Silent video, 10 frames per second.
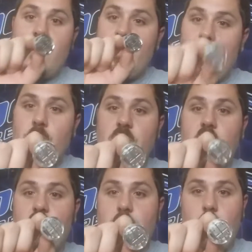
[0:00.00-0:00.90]
it comes
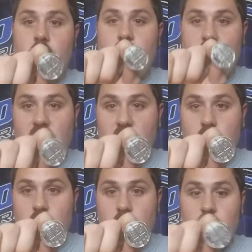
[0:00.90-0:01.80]
as part of the
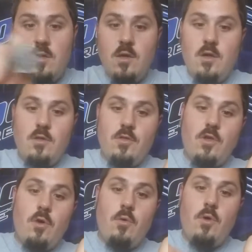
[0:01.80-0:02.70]
kit.
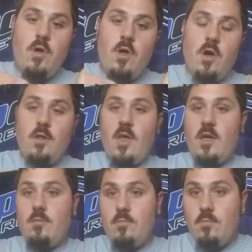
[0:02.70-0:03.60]
So unlike